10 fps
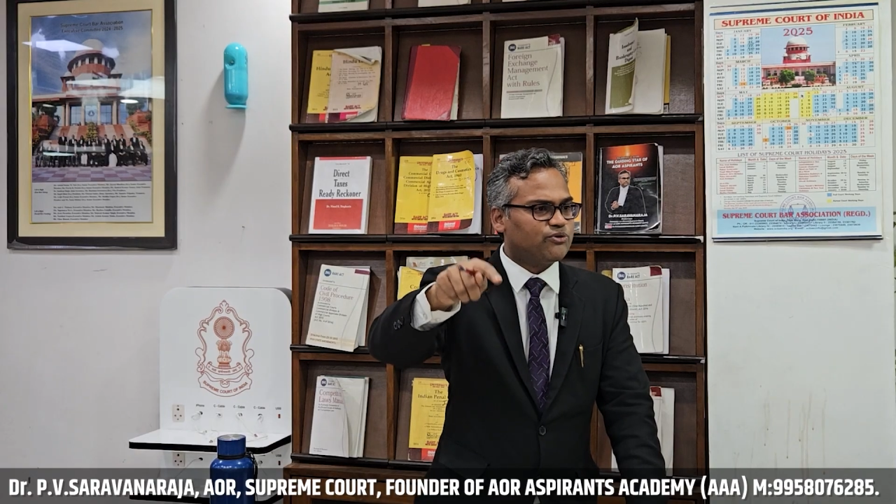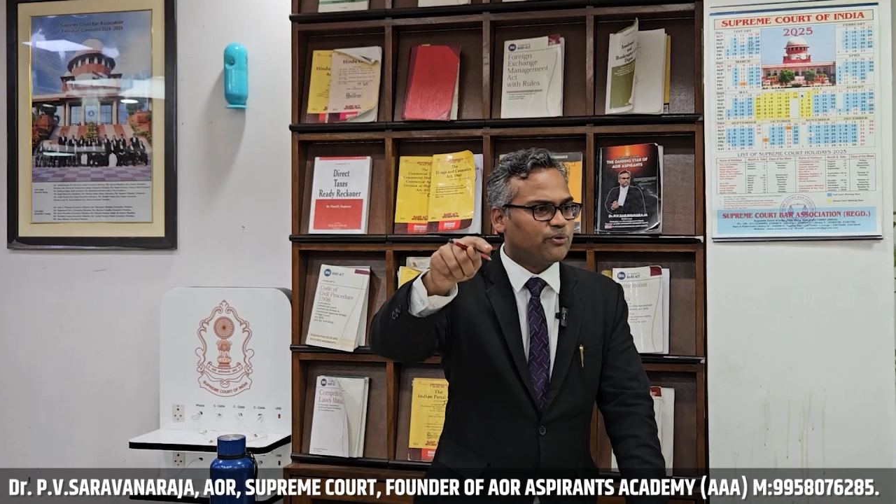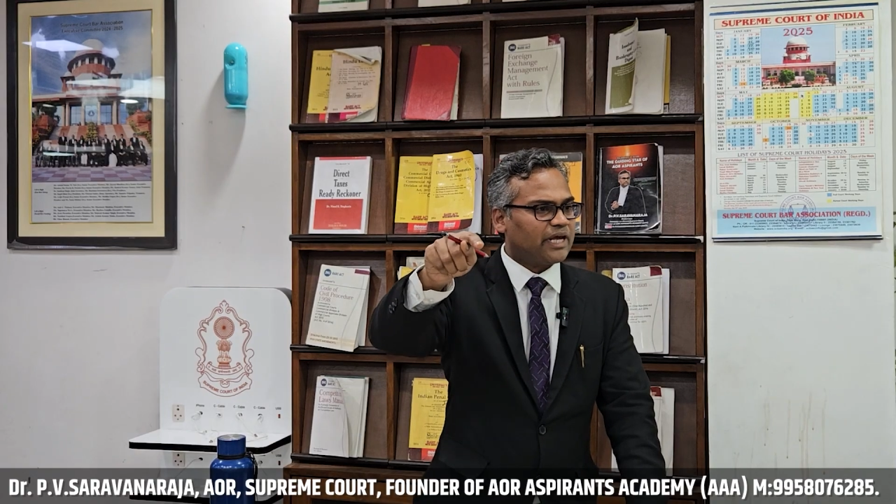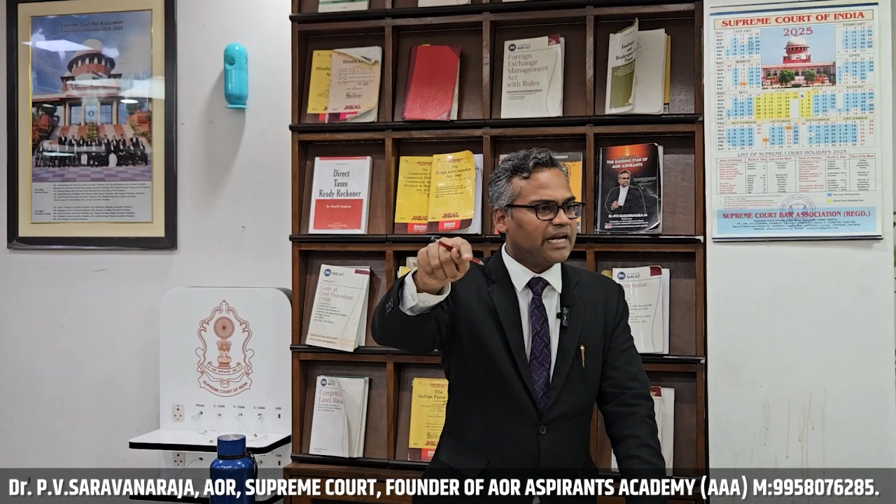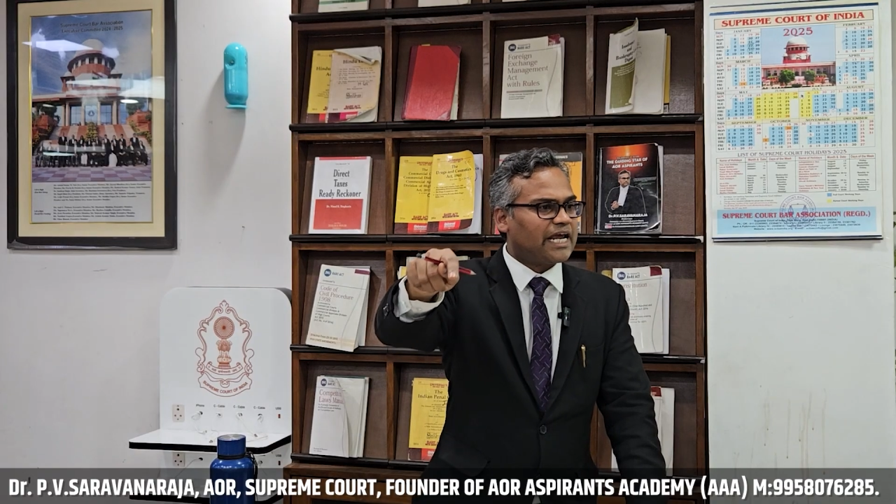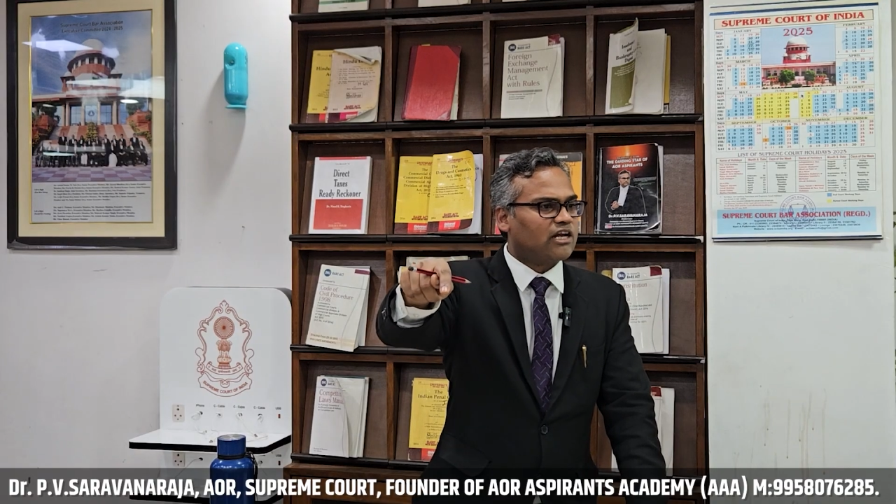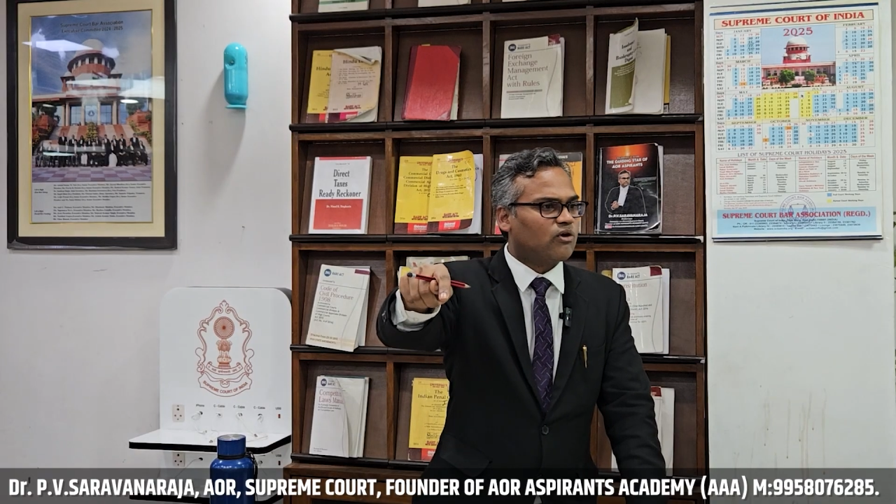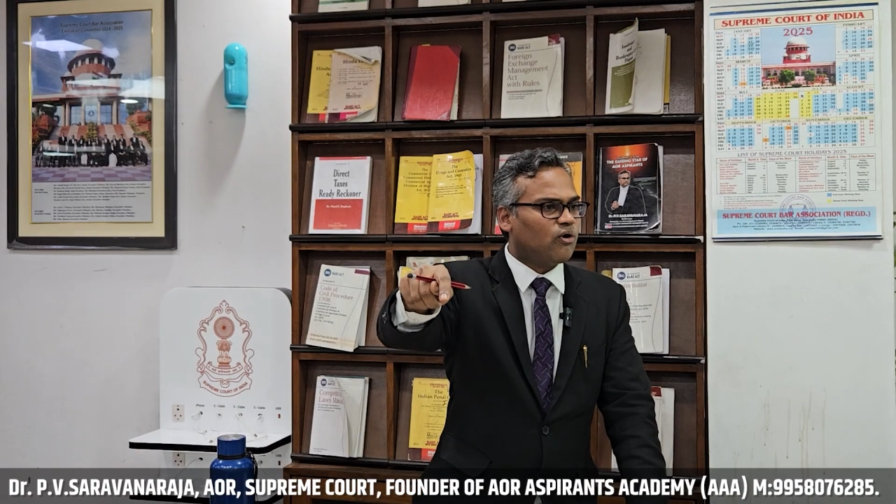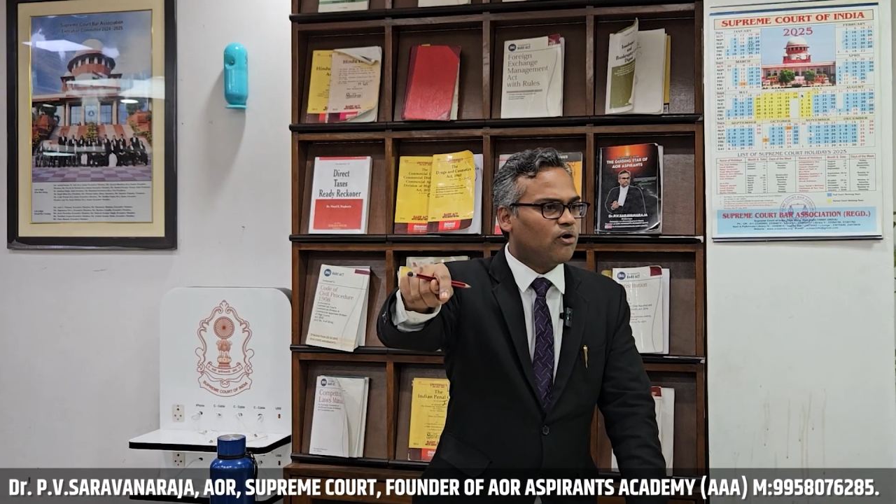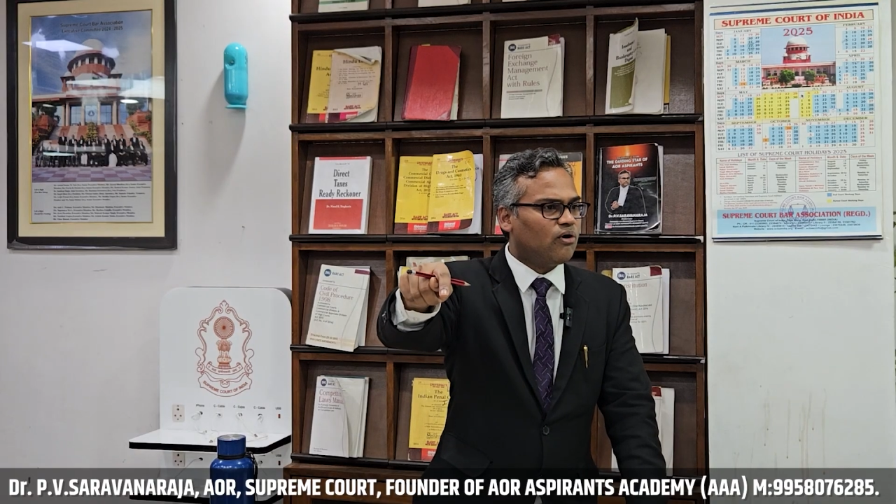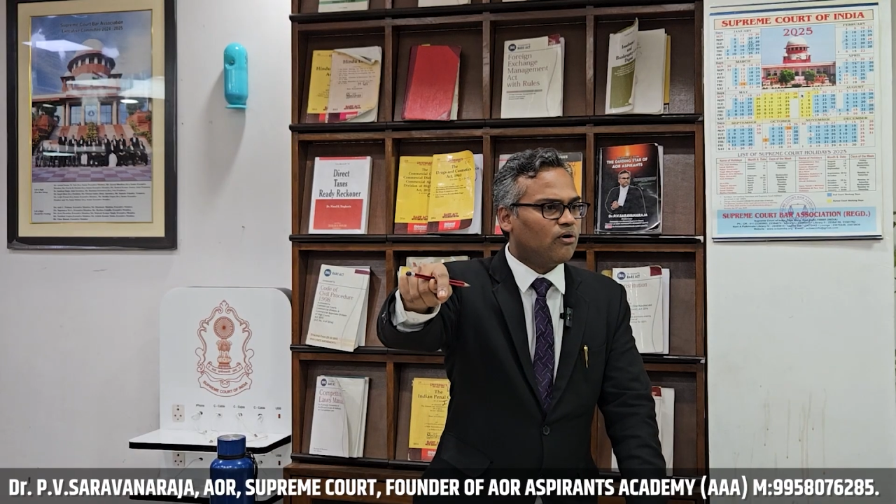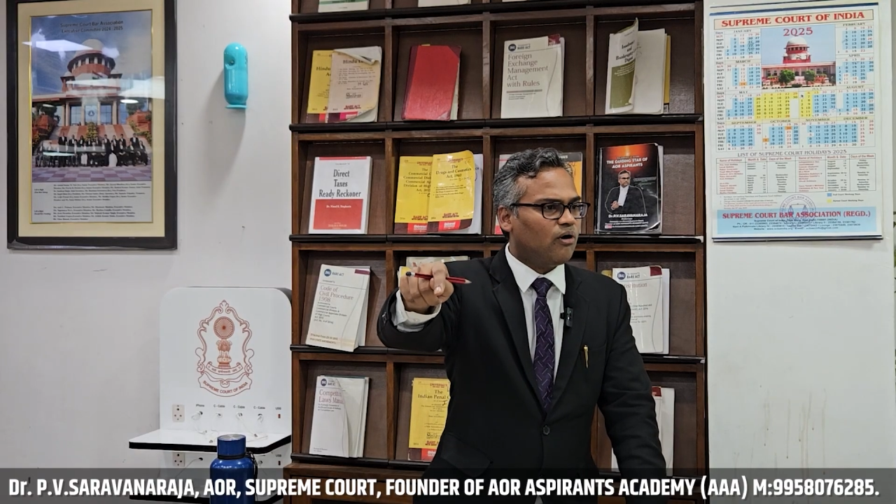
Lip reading: to enact law